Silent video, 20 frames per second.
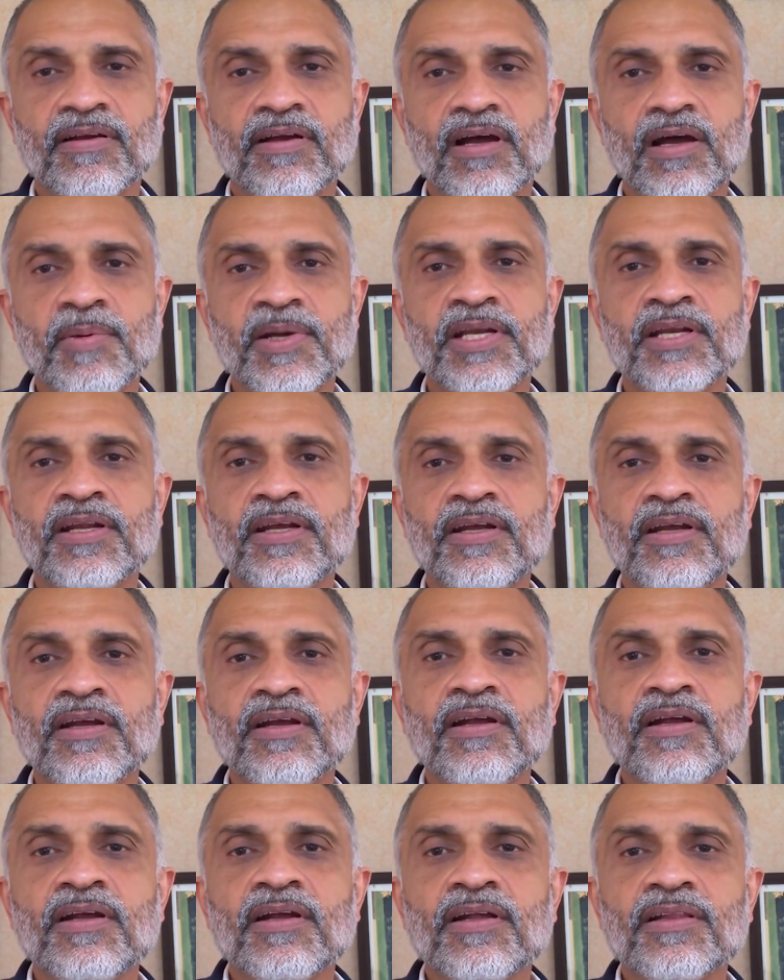I mean,
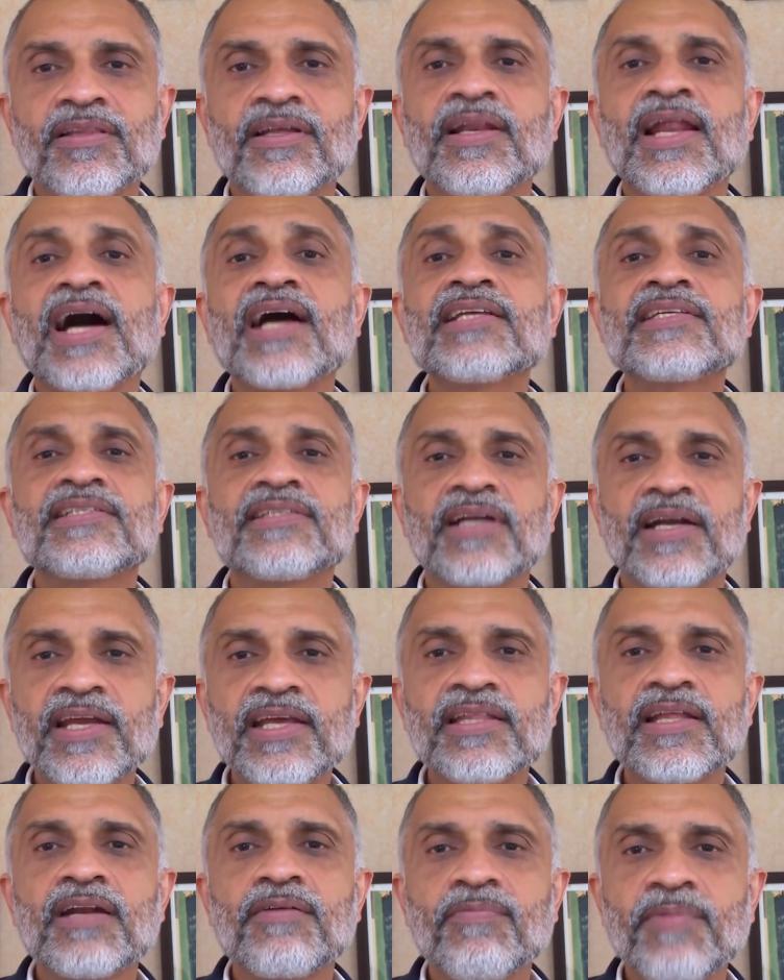the last study
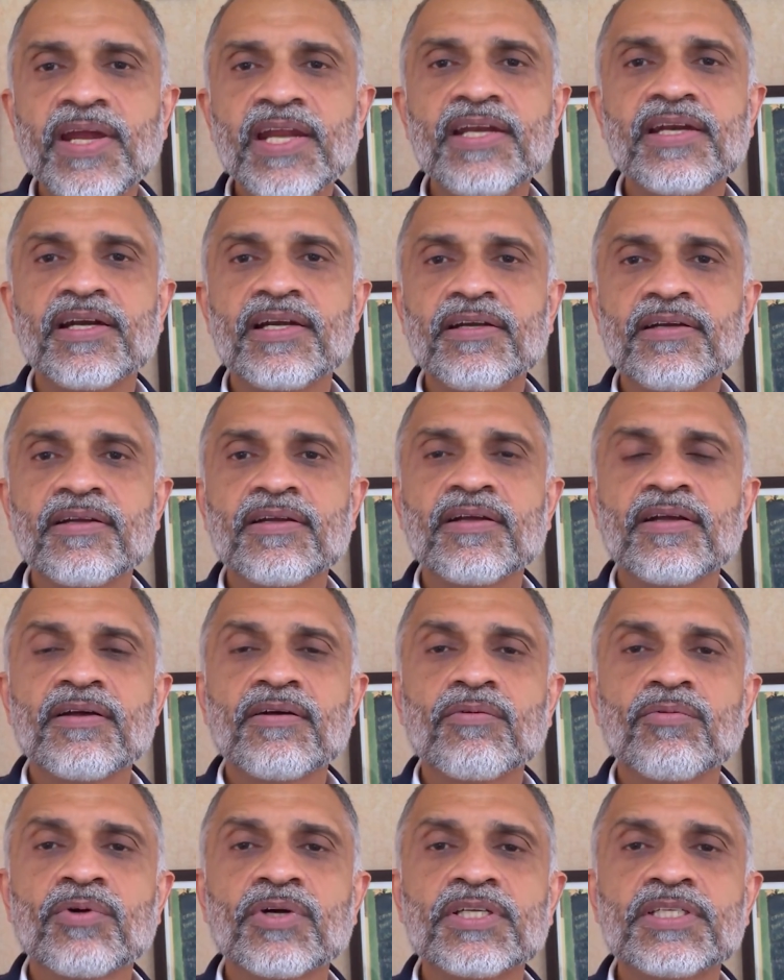that we did
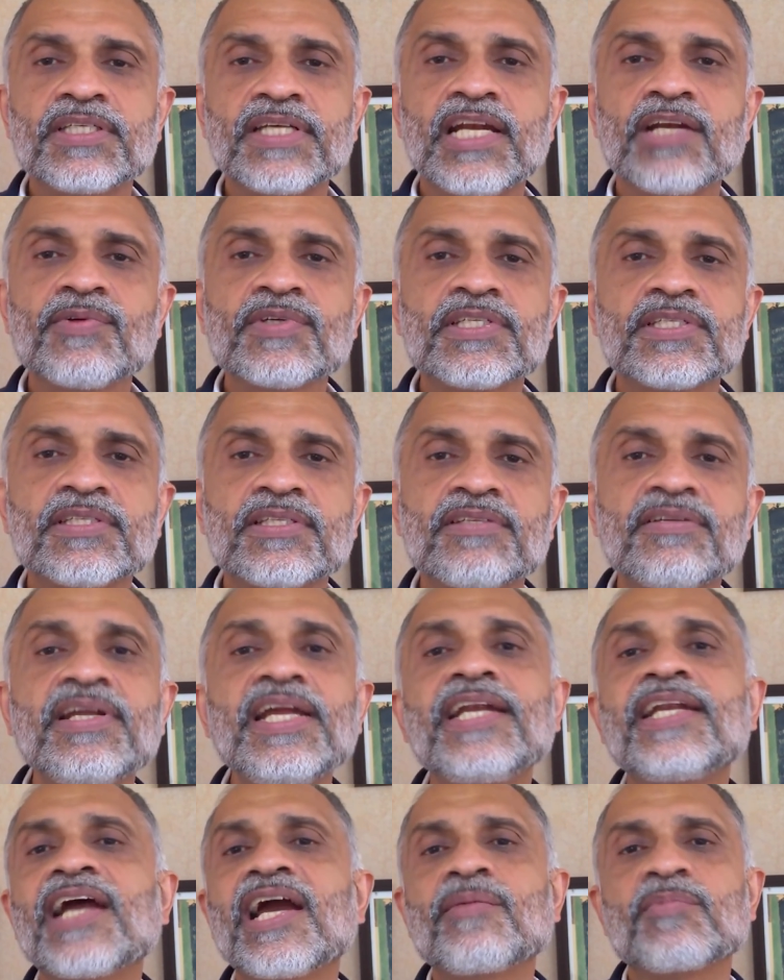was
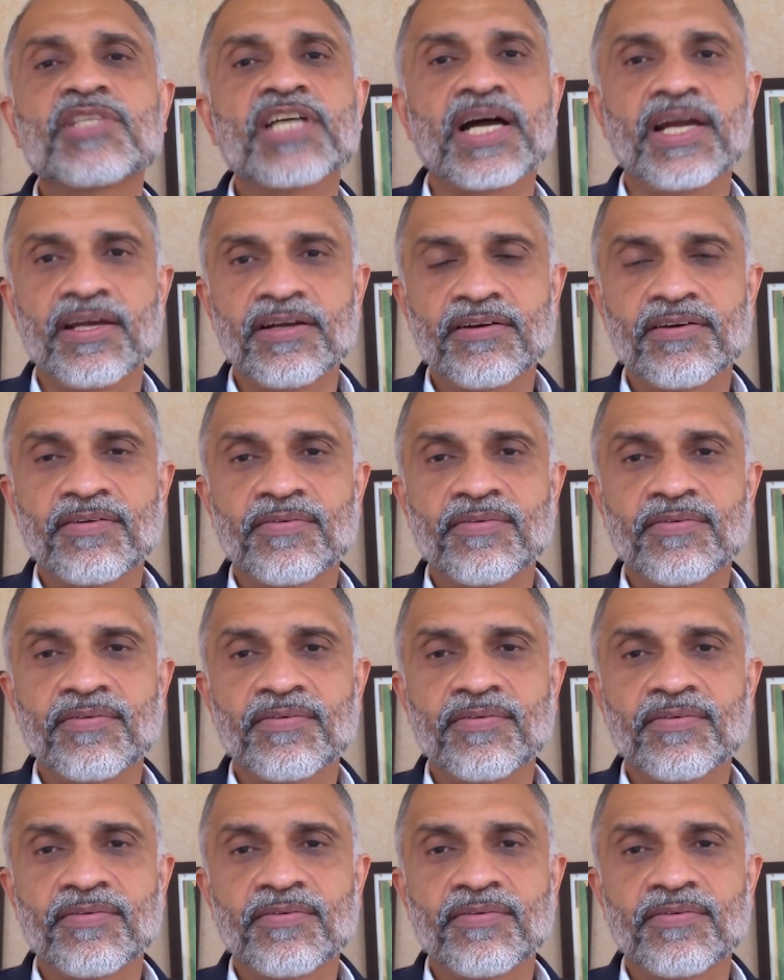3 times higher.